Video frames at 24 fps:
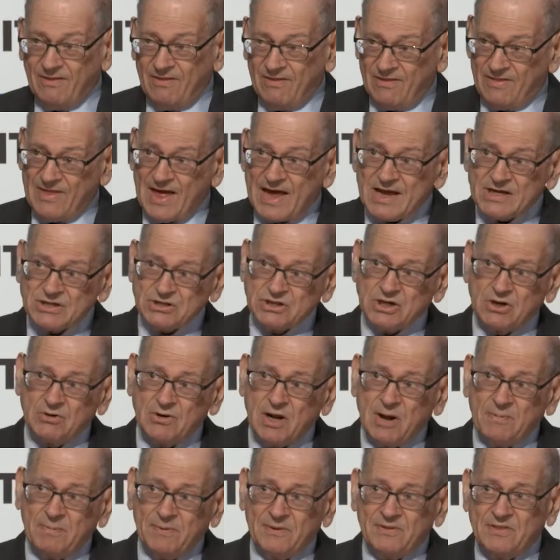That showed
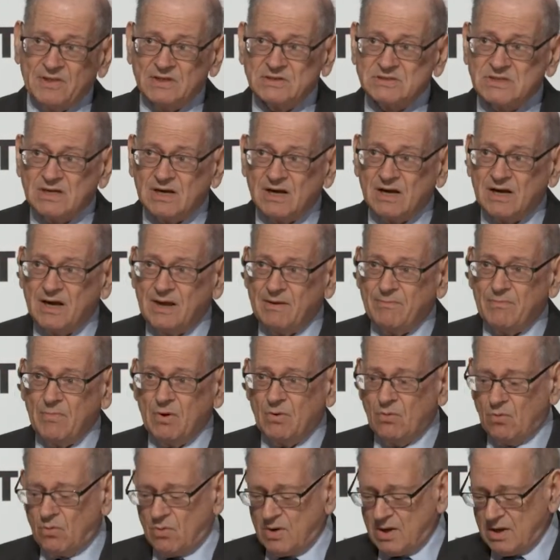up at the time
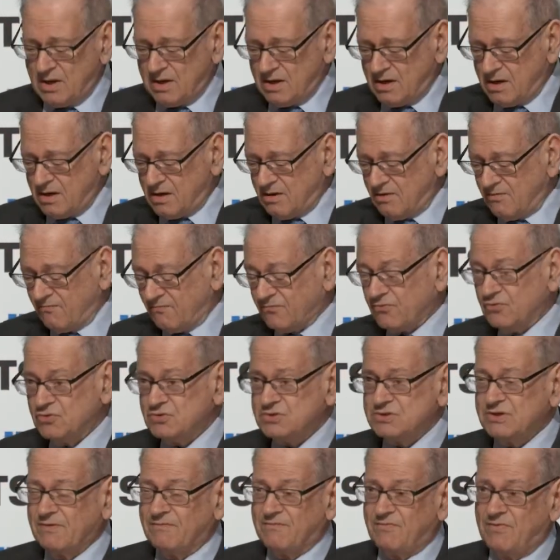when the
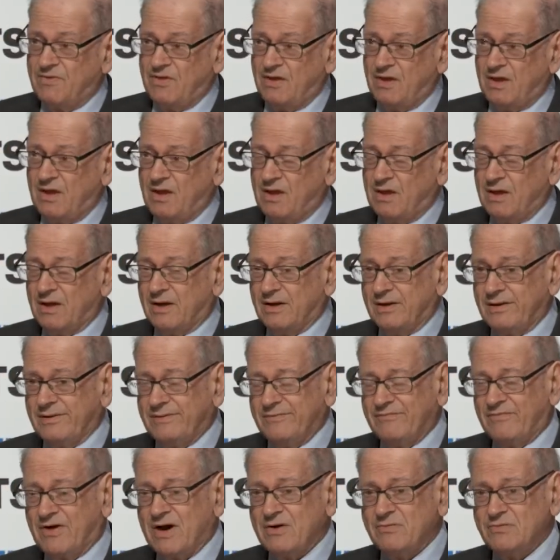first of the
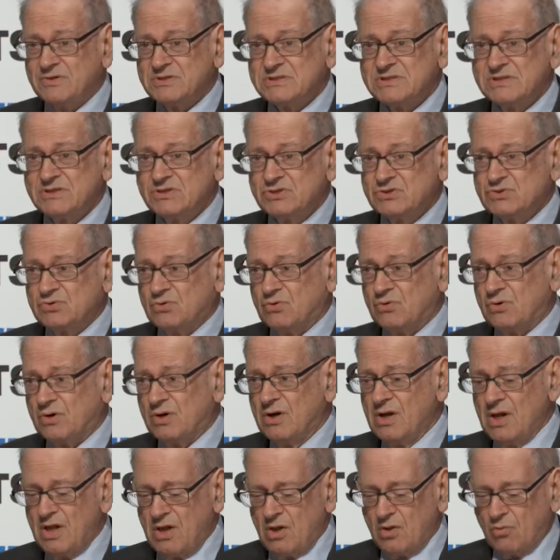viruses or
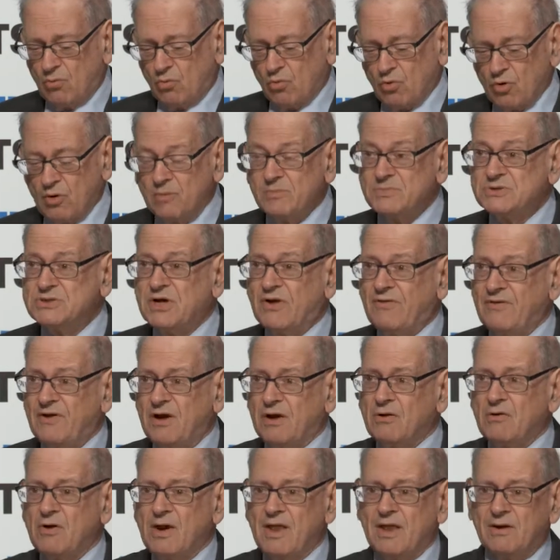worms on the
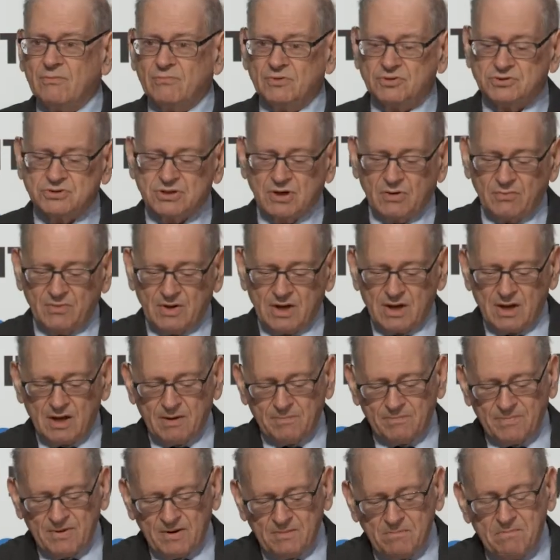internet were showing
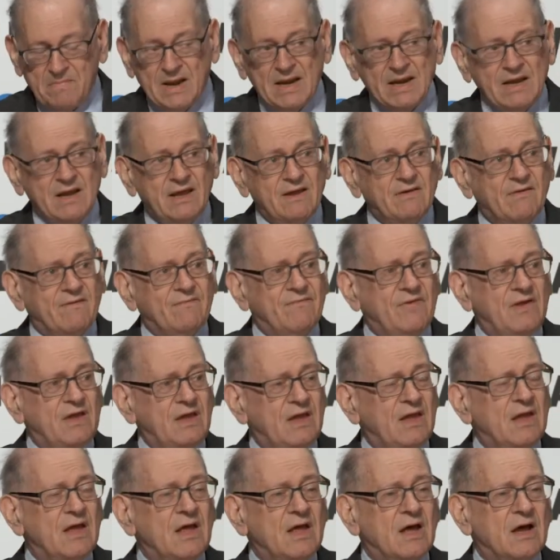up, and many of
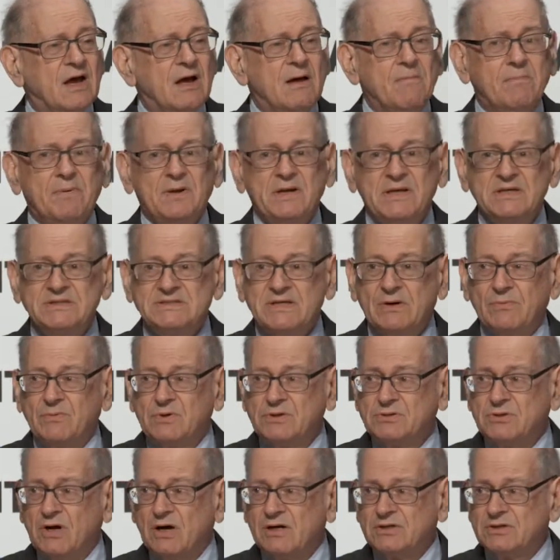the companies that we
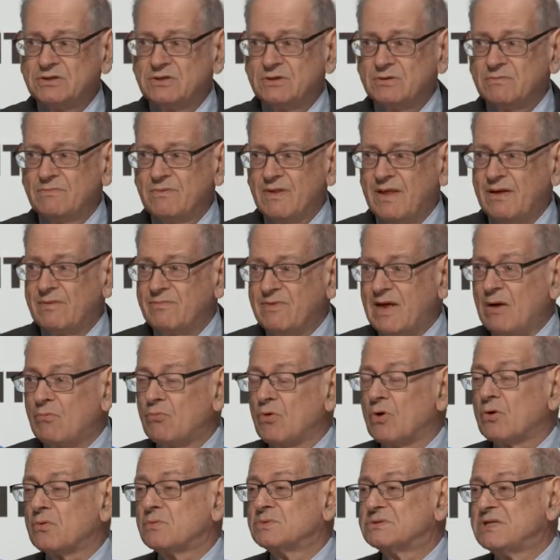talked to, that
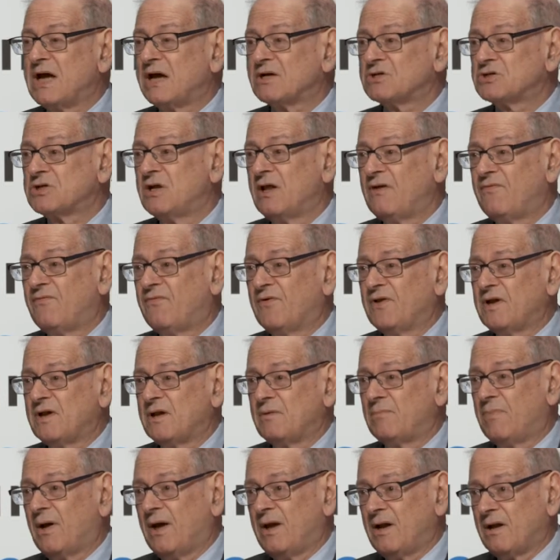work was actually
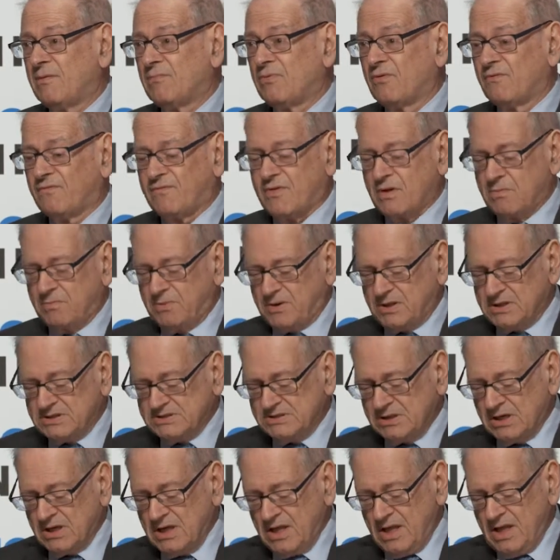funded by a number of
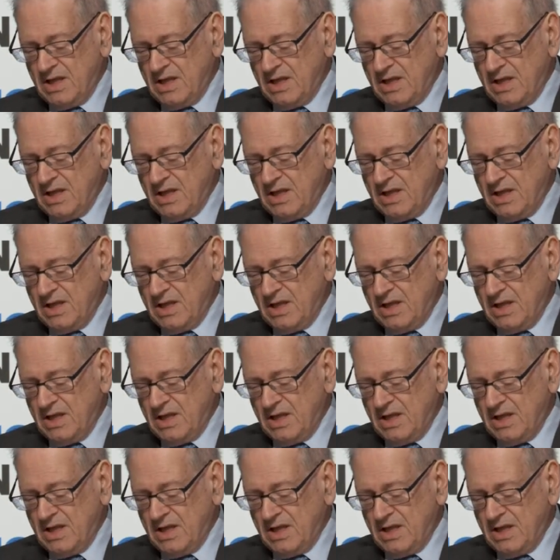companies.